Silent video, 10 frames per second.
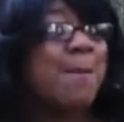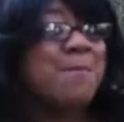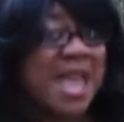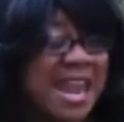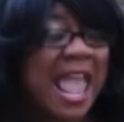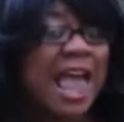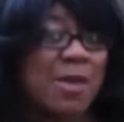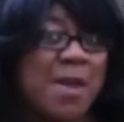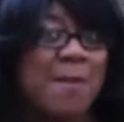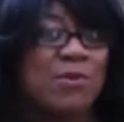Many
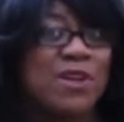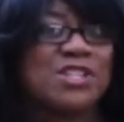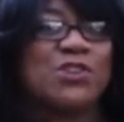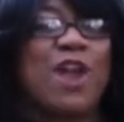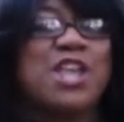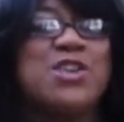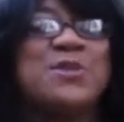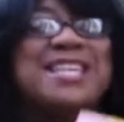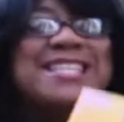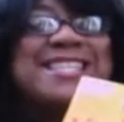Alabama restaurants
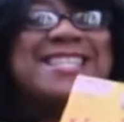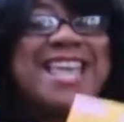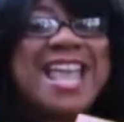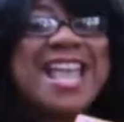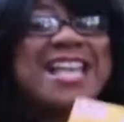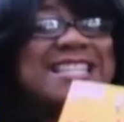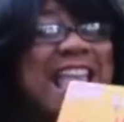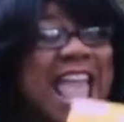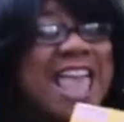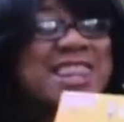uses these
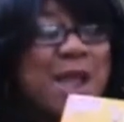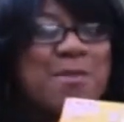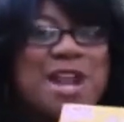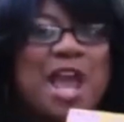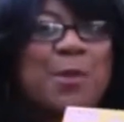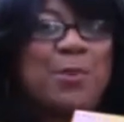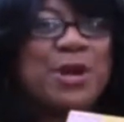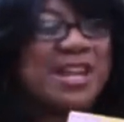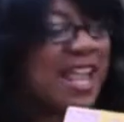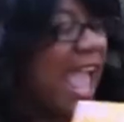in their banana
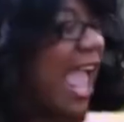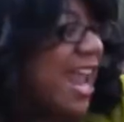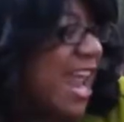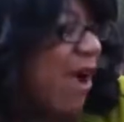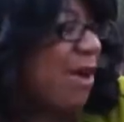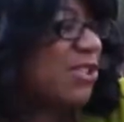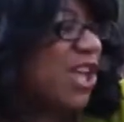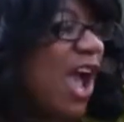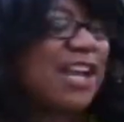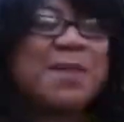pudding. And now I'm
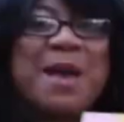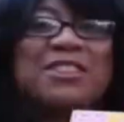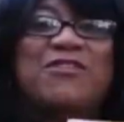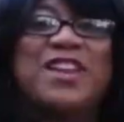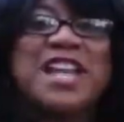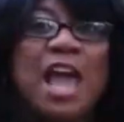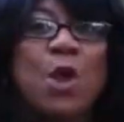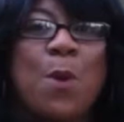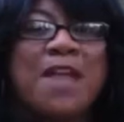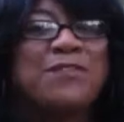talking about the vanilla
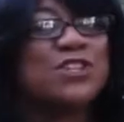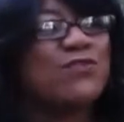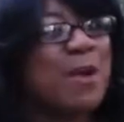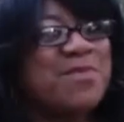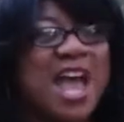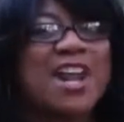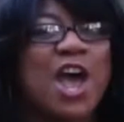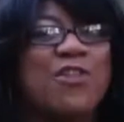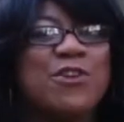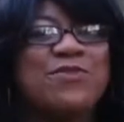wafers from none
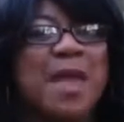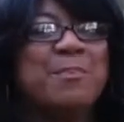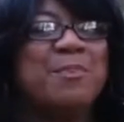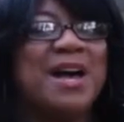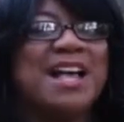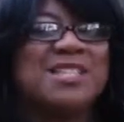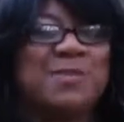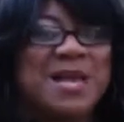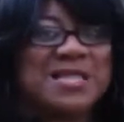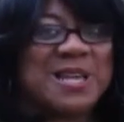other than Bud's
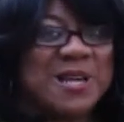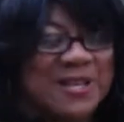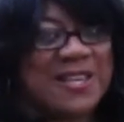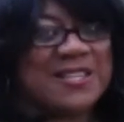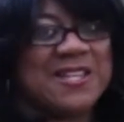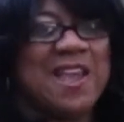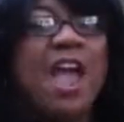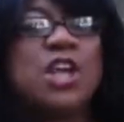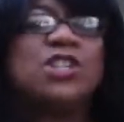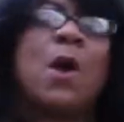Best
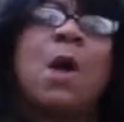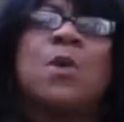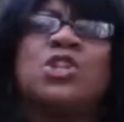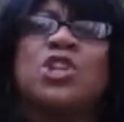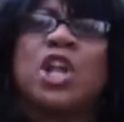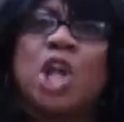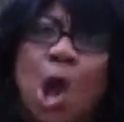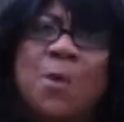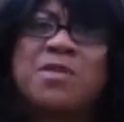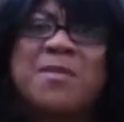Cookies. So I want you to go
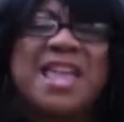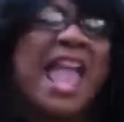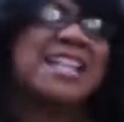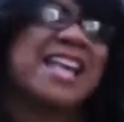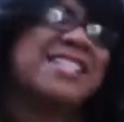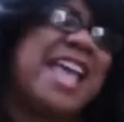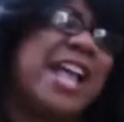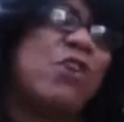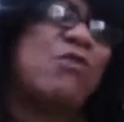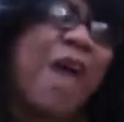with me as I
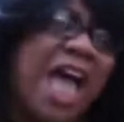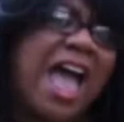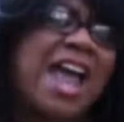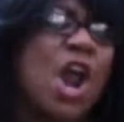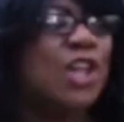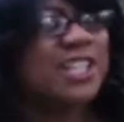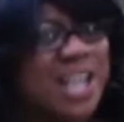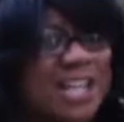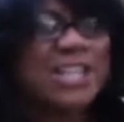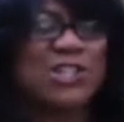take a ride on the
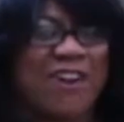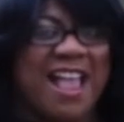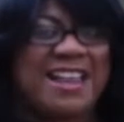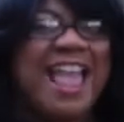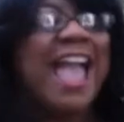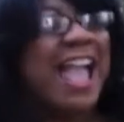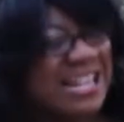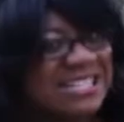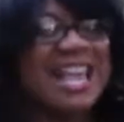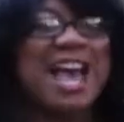cookie train
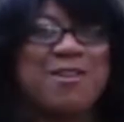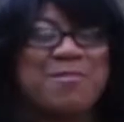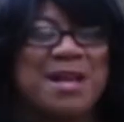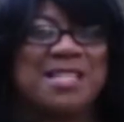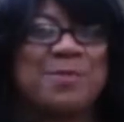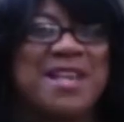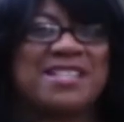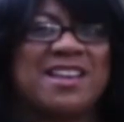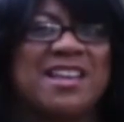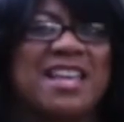inside of Bud's Best
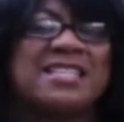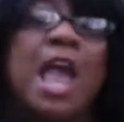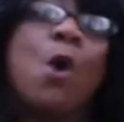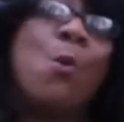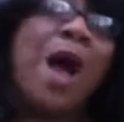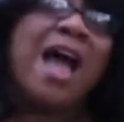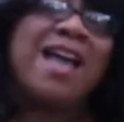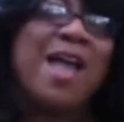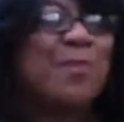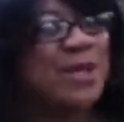Cookies. Why?
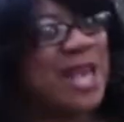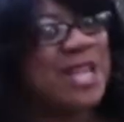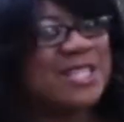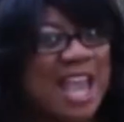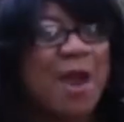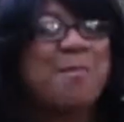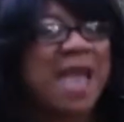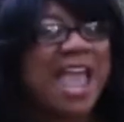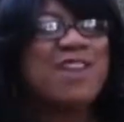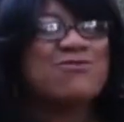Because they're
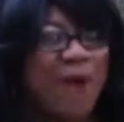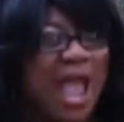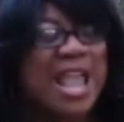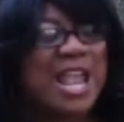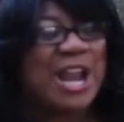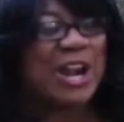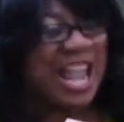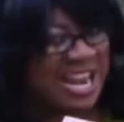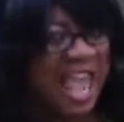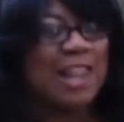made right here
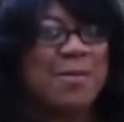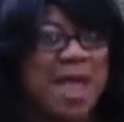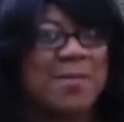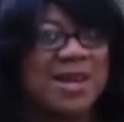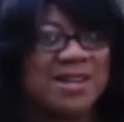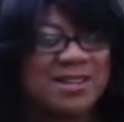in Alabama.